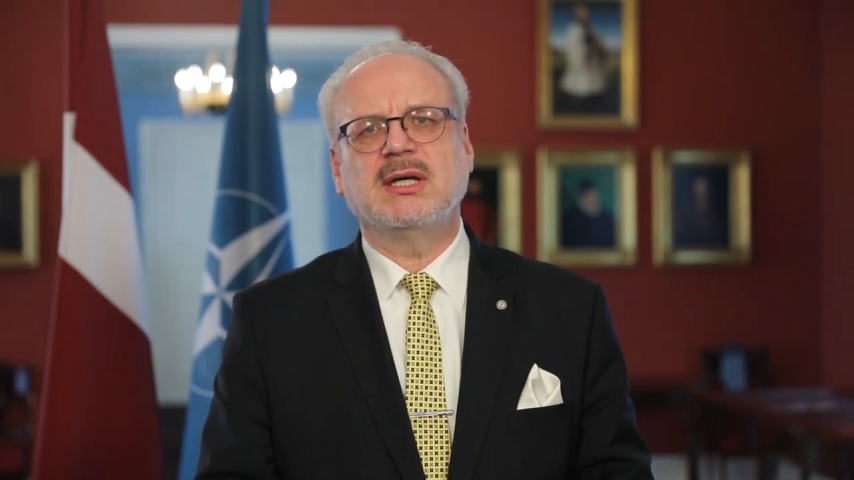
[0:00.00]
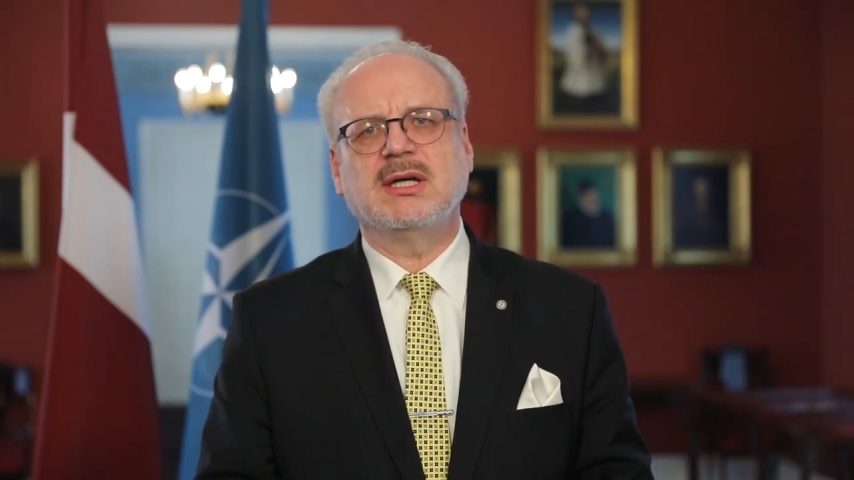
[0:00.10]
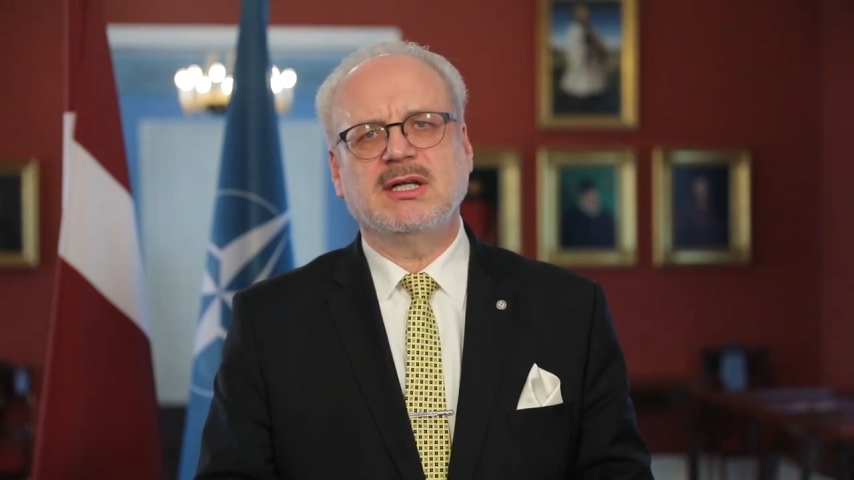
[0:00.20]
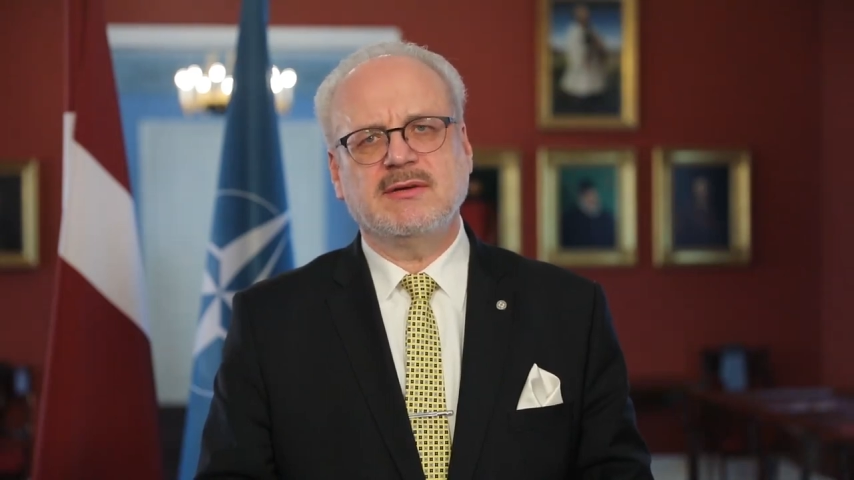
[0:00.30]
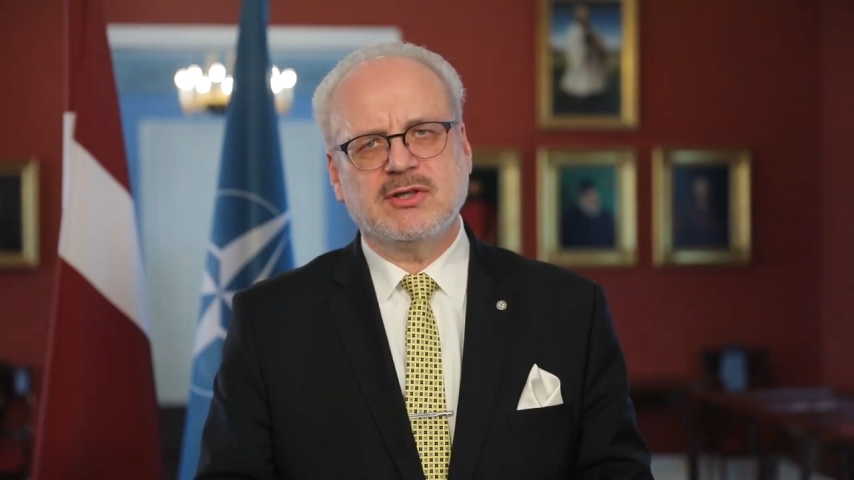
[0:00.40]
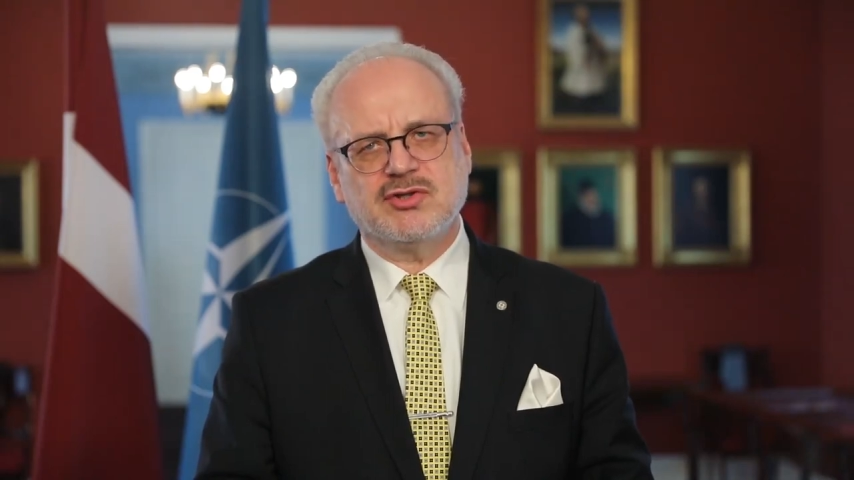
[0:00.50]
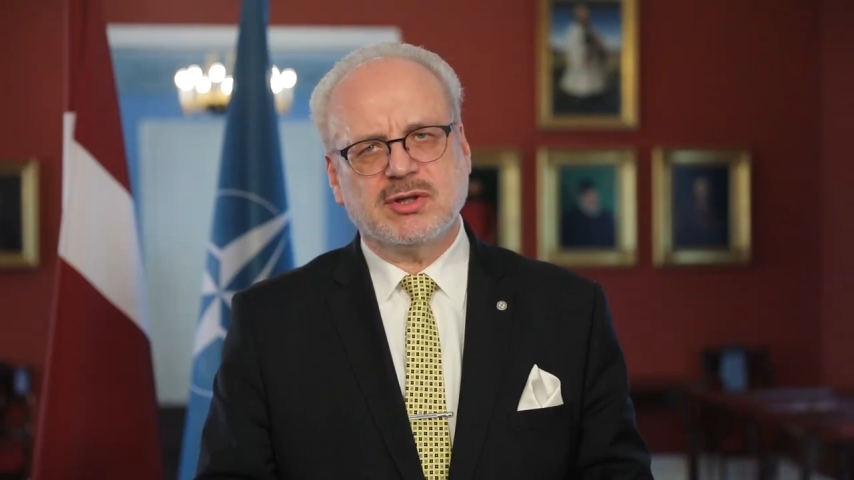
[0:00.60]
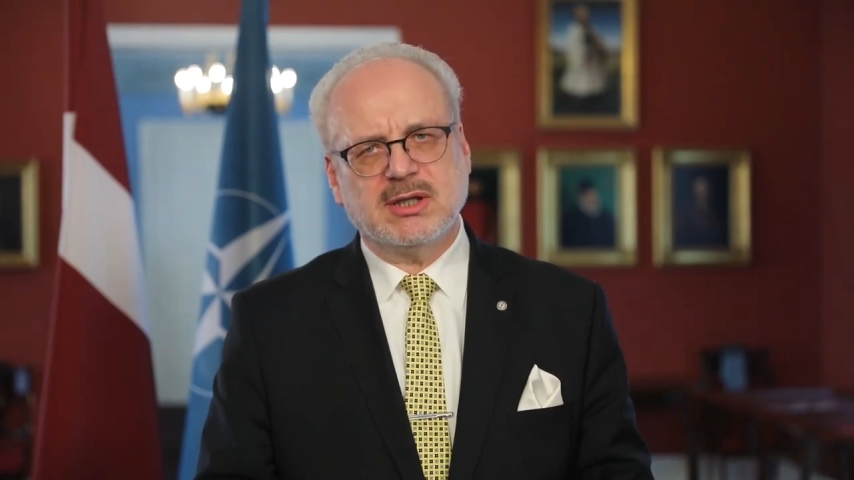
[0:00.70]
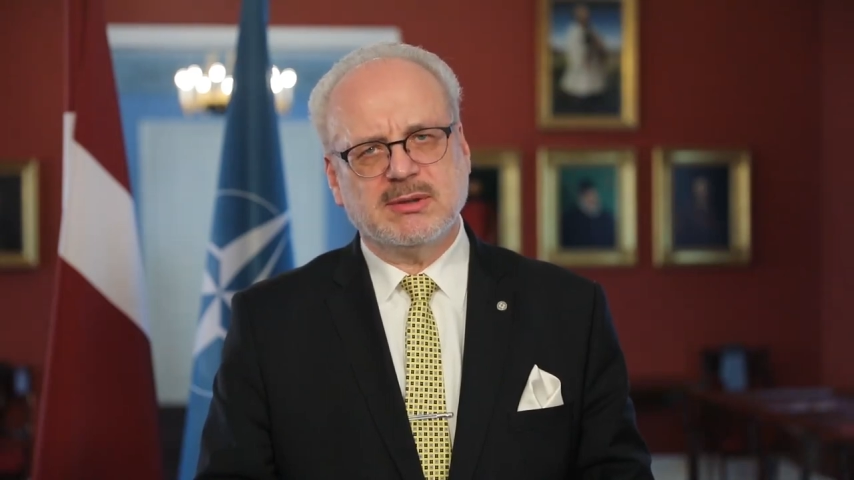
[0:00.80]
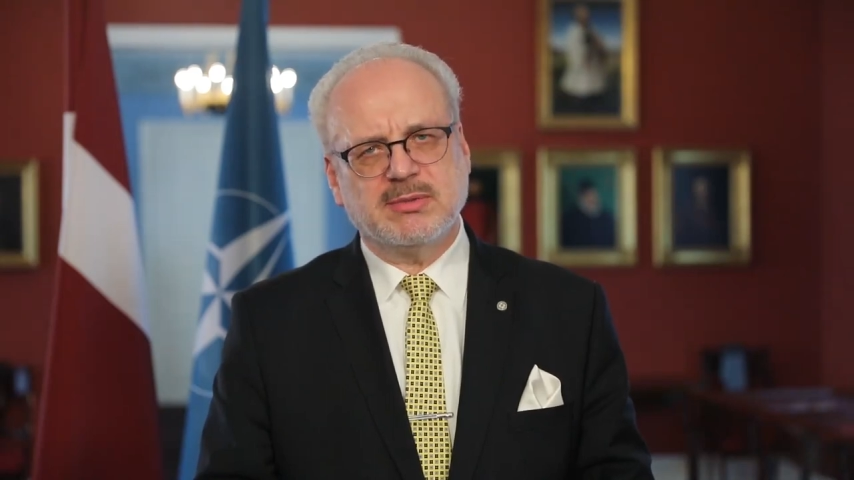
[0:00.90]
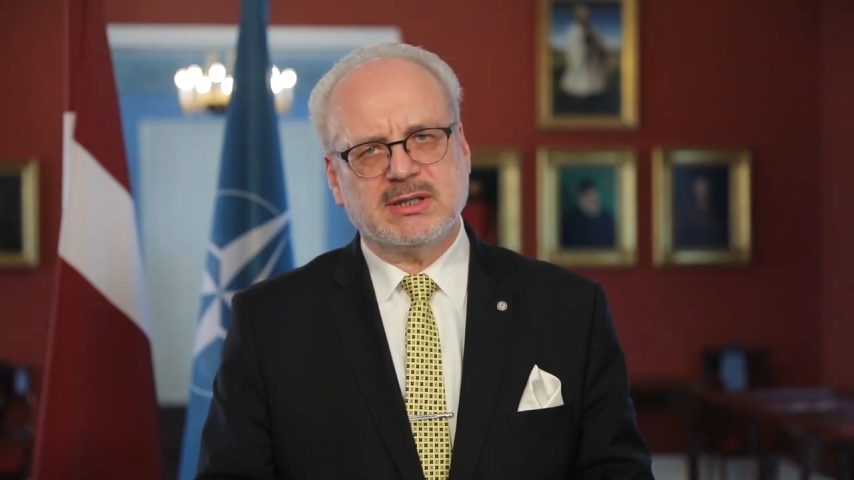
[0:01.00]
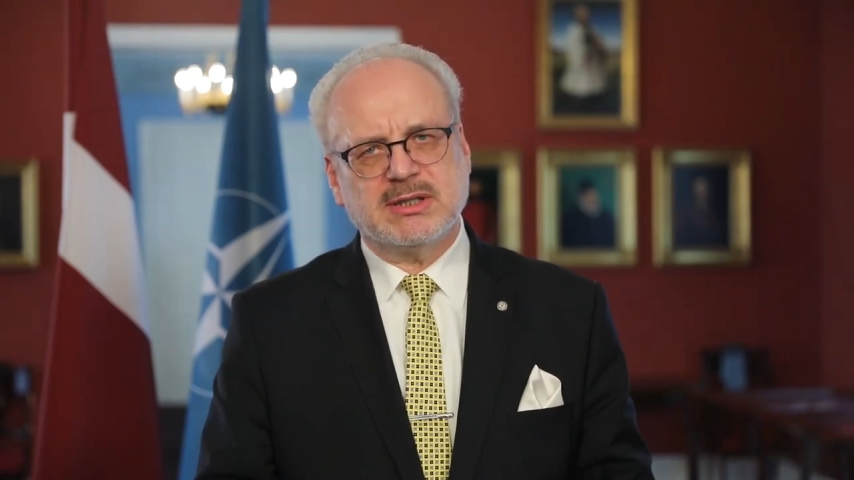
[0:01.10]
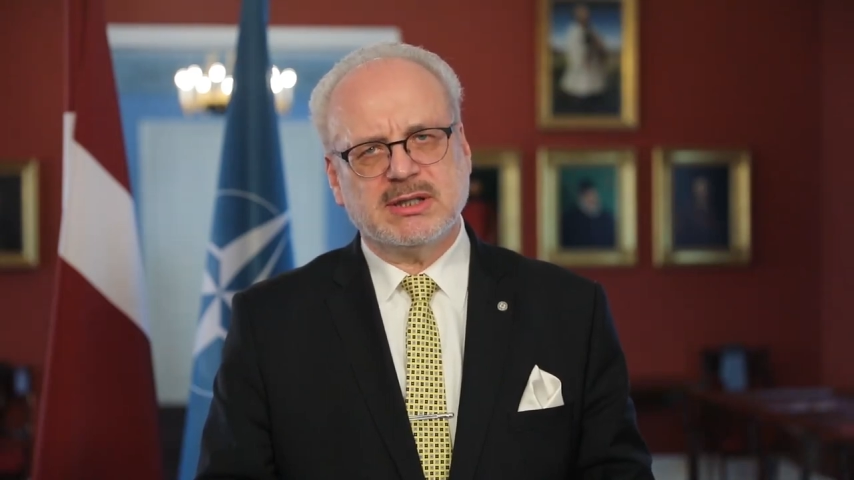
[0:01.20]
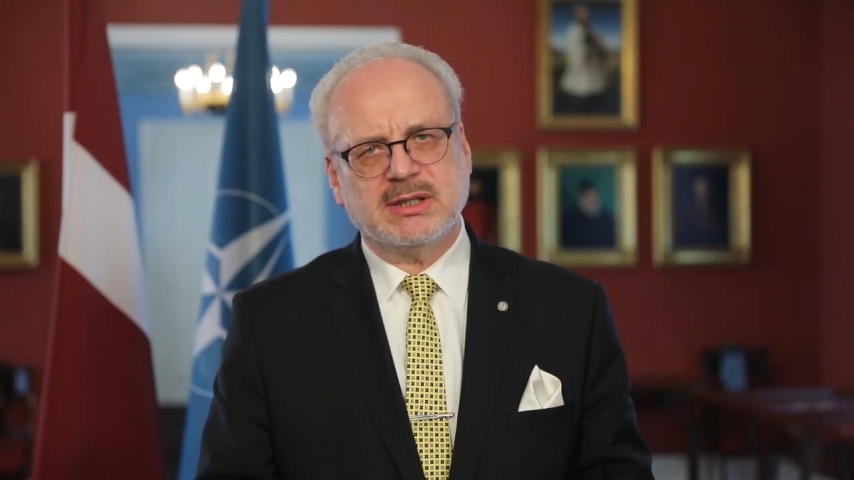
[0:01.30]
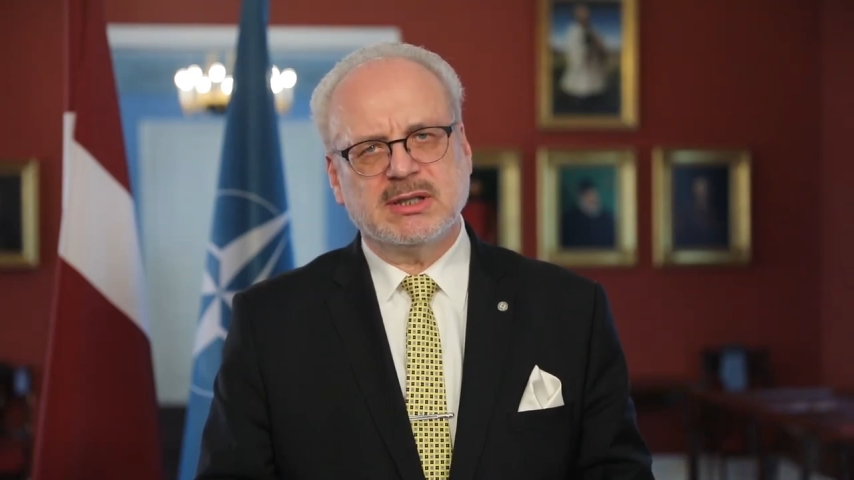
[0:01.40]
individual
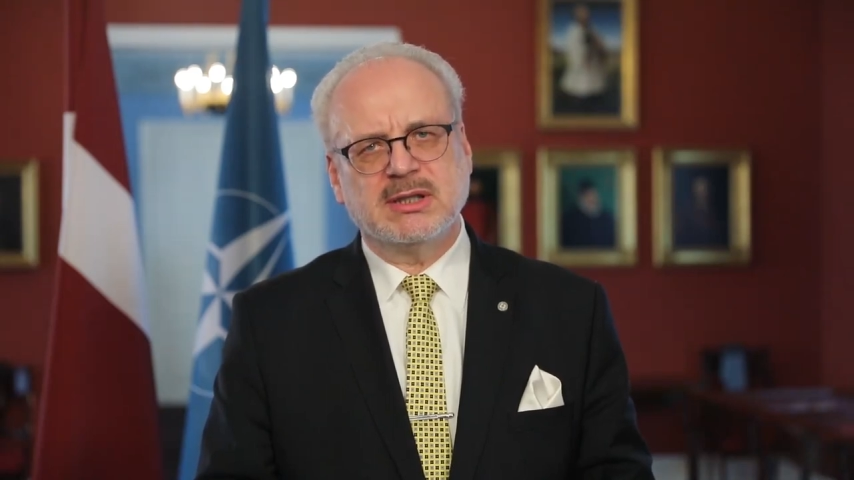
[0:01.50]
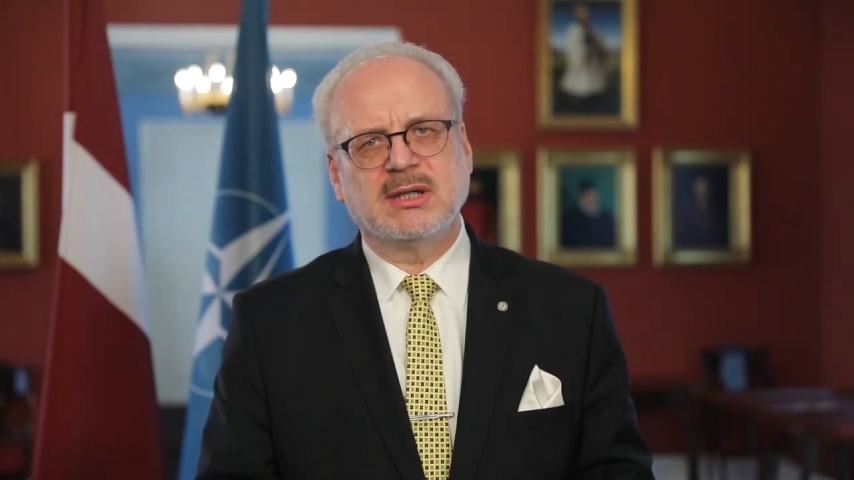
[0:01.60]
liberty,